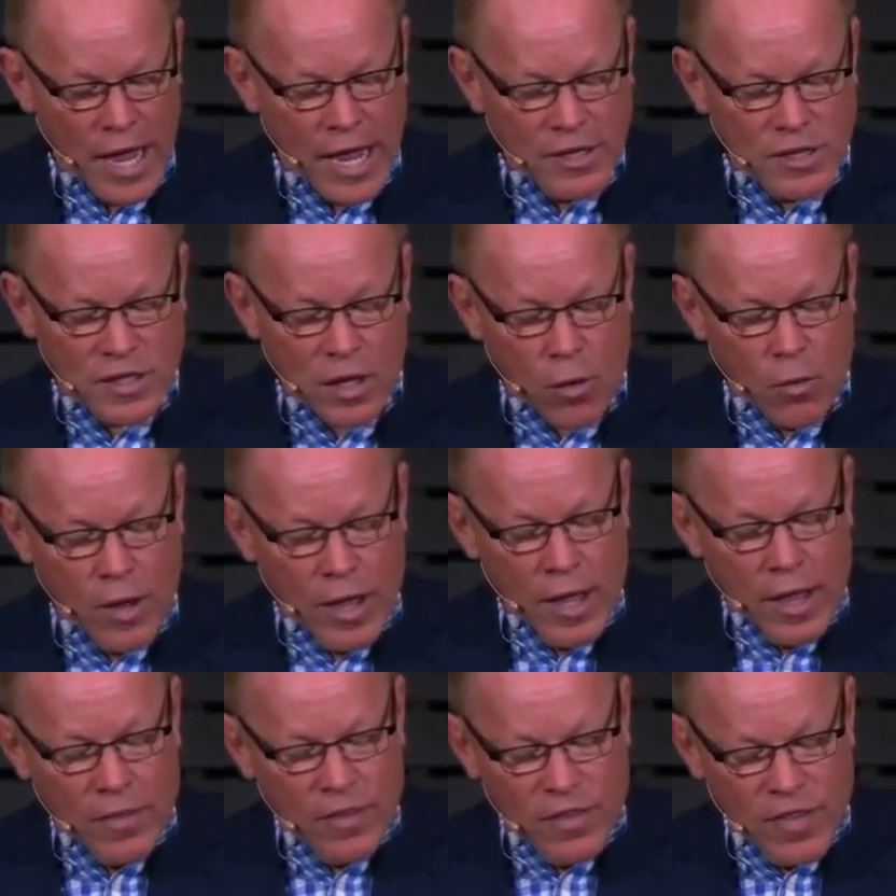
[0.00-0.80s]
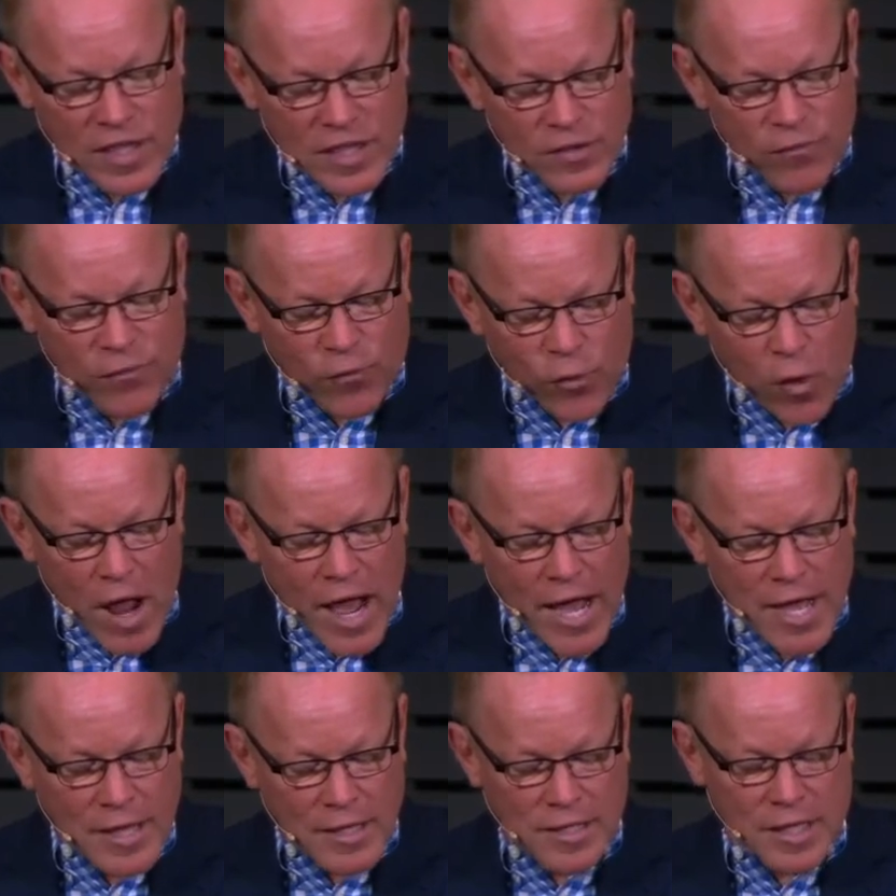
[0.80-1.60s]
And so this
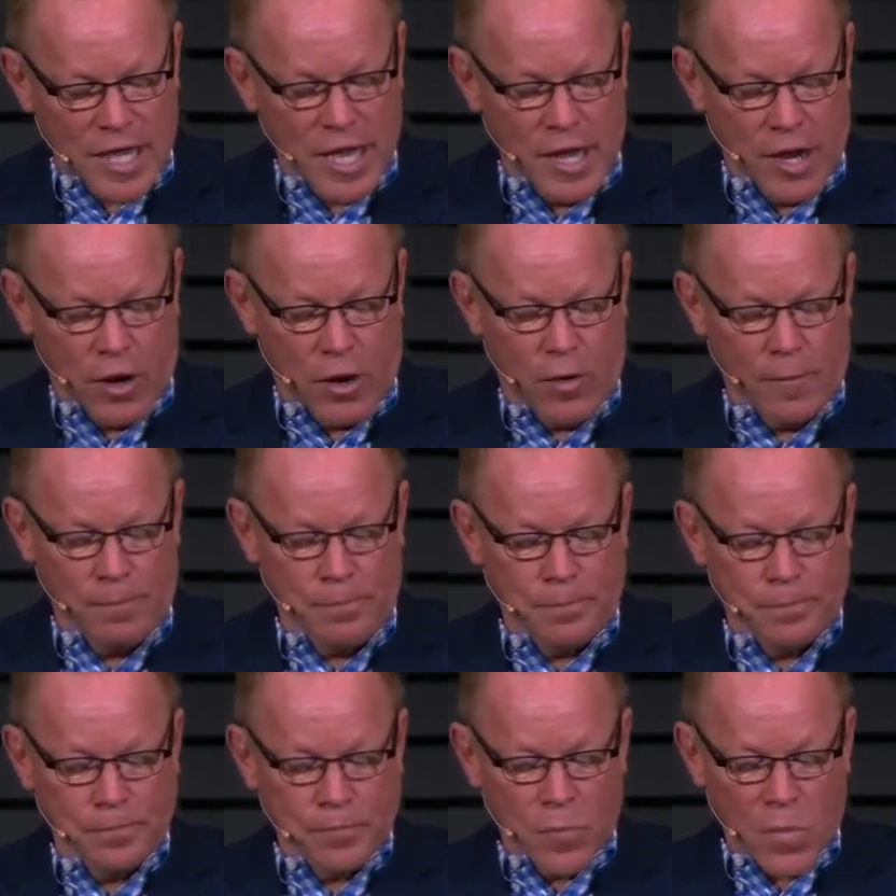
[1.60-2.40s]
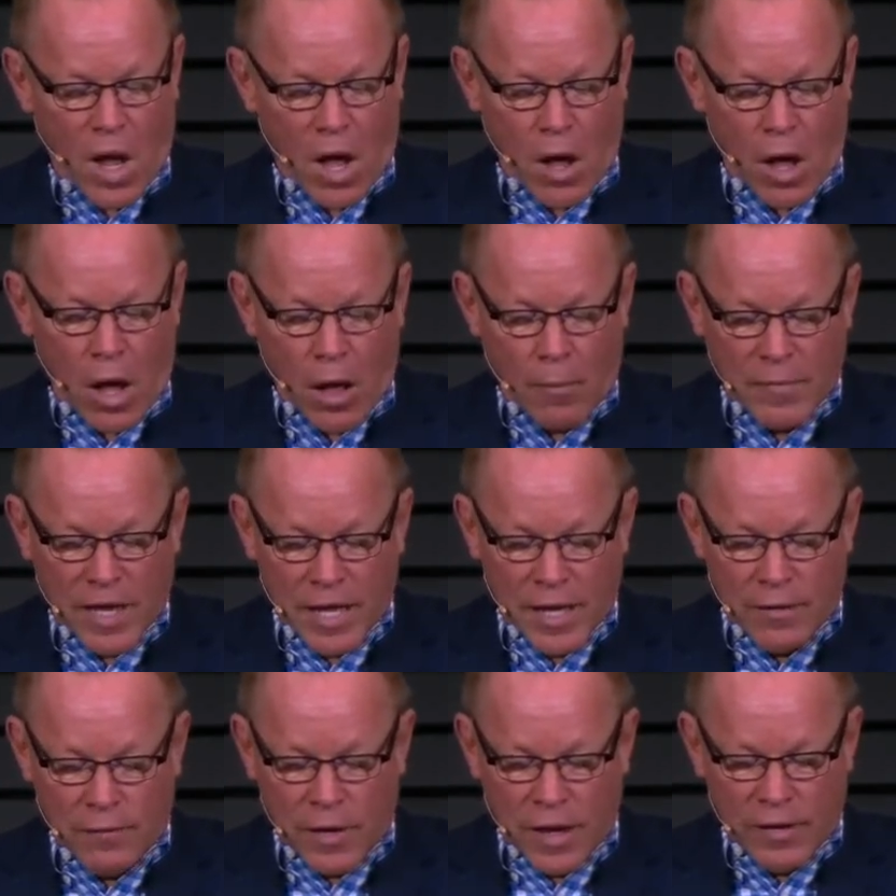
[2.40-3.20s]
phrase here, um,
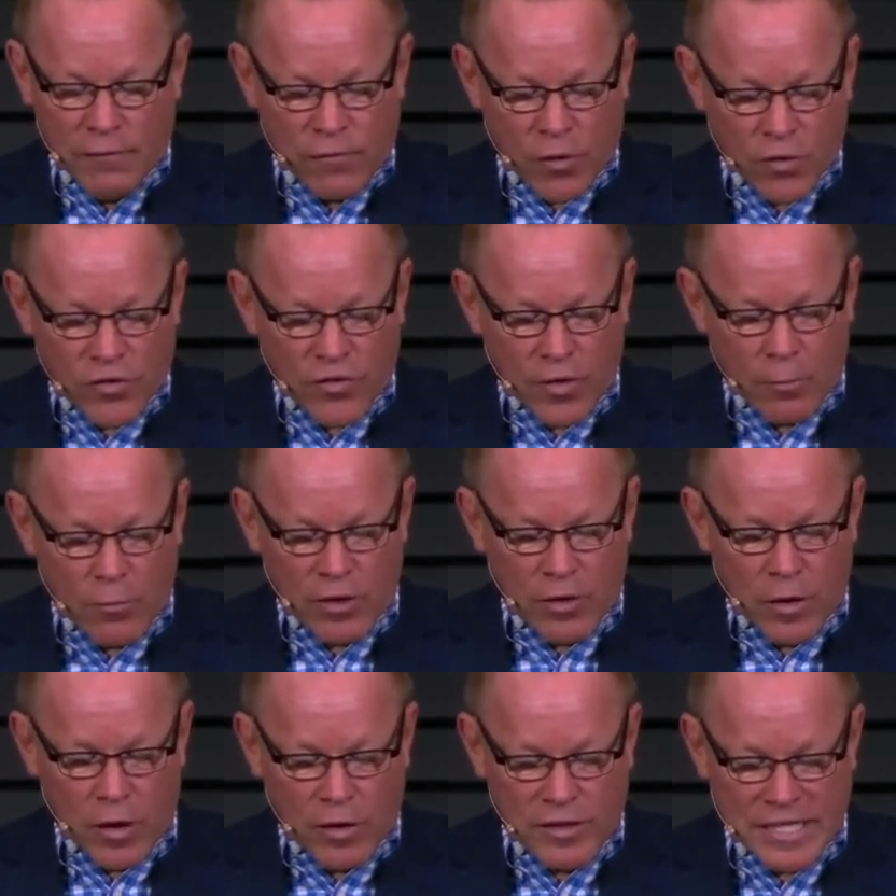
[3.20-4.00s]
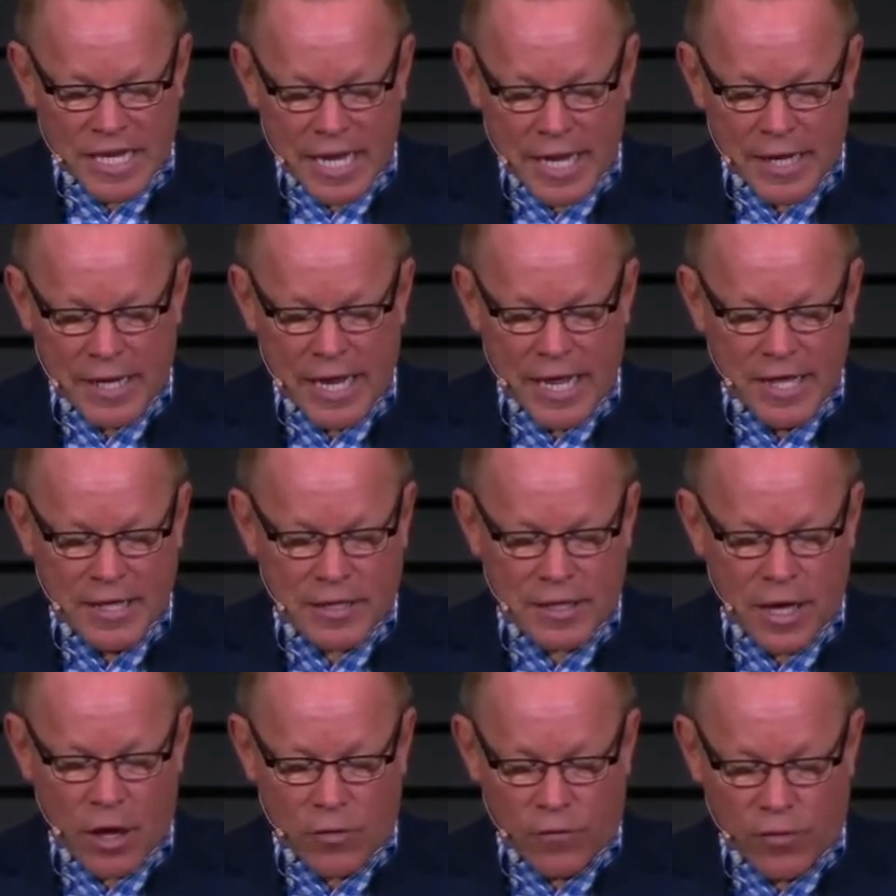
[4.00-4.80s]
in, in verse number 10, he
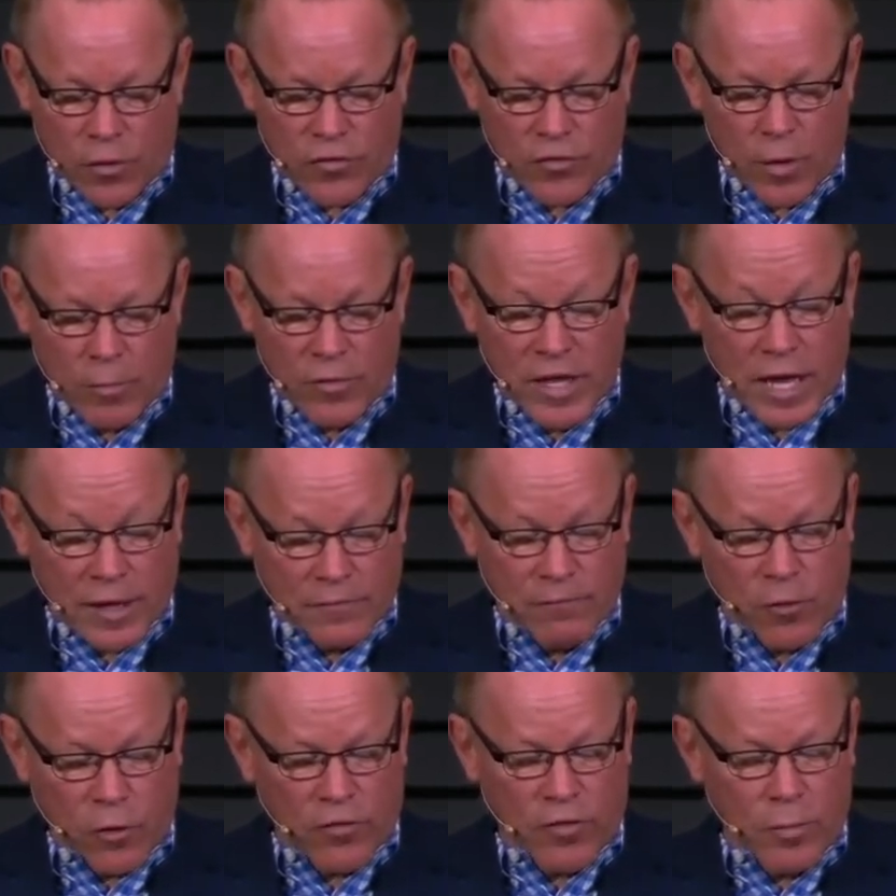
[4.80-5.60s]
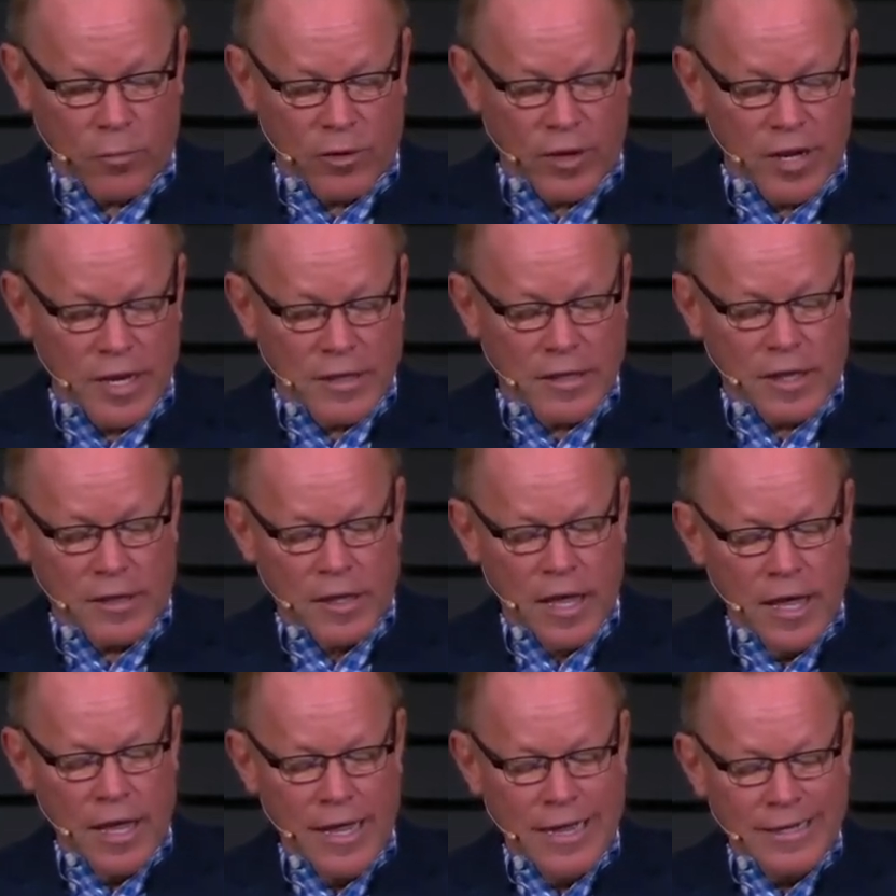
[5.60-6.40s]
said, verse number, yeah, verse number 10, he
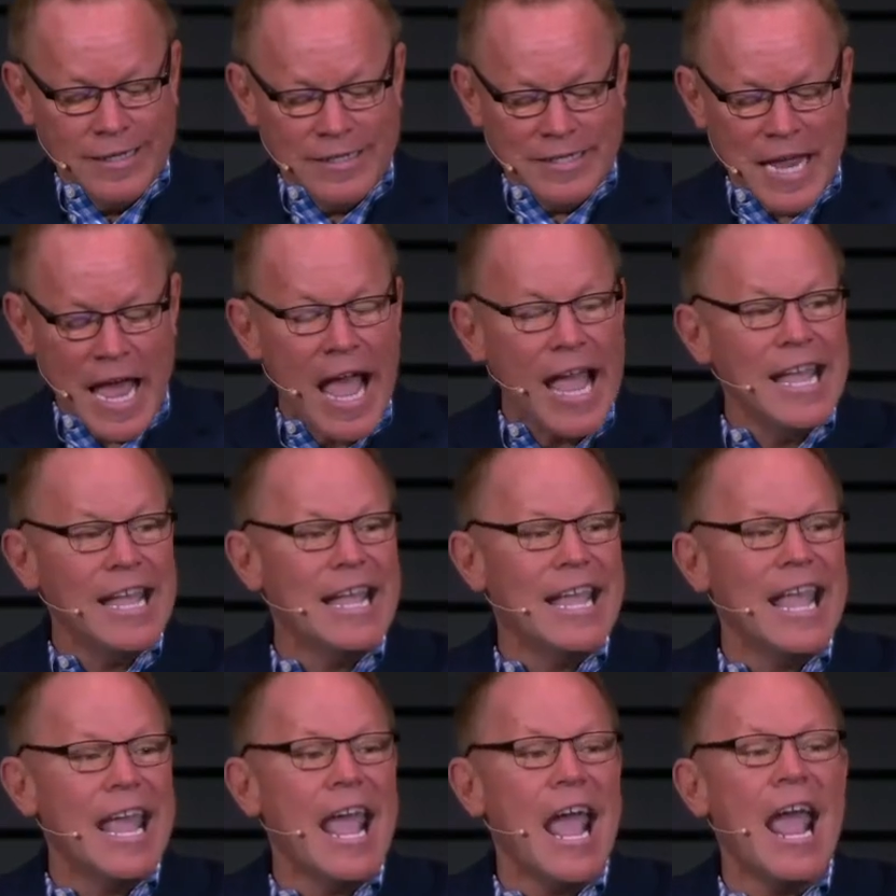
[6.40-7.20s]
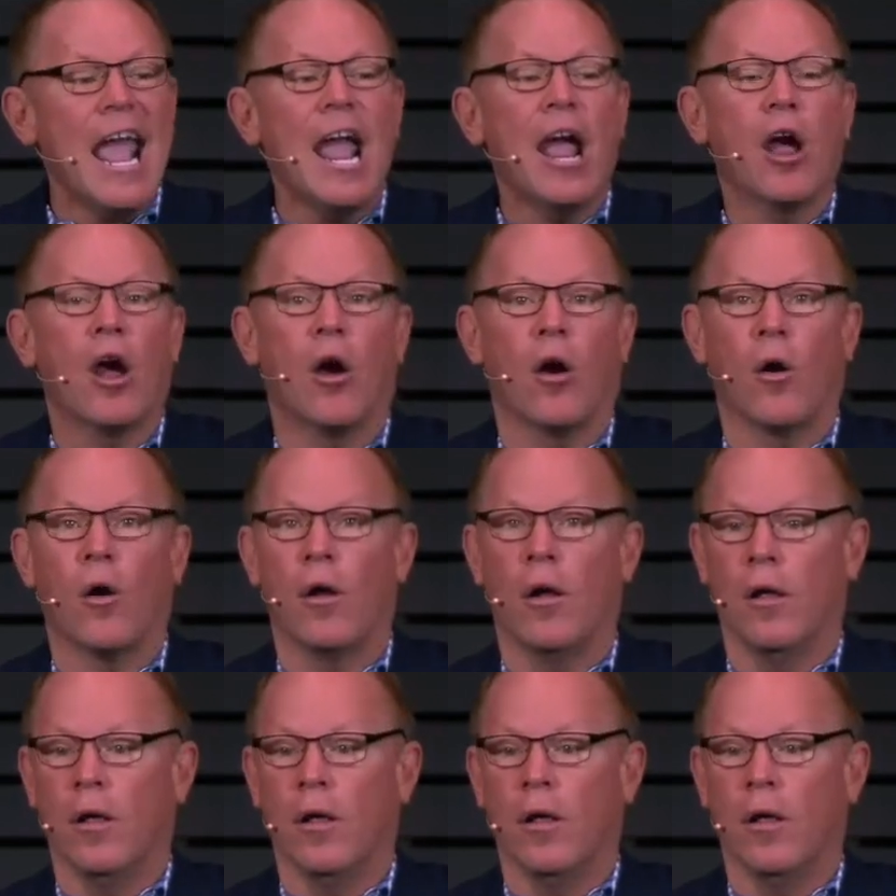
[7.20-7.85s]
says, take care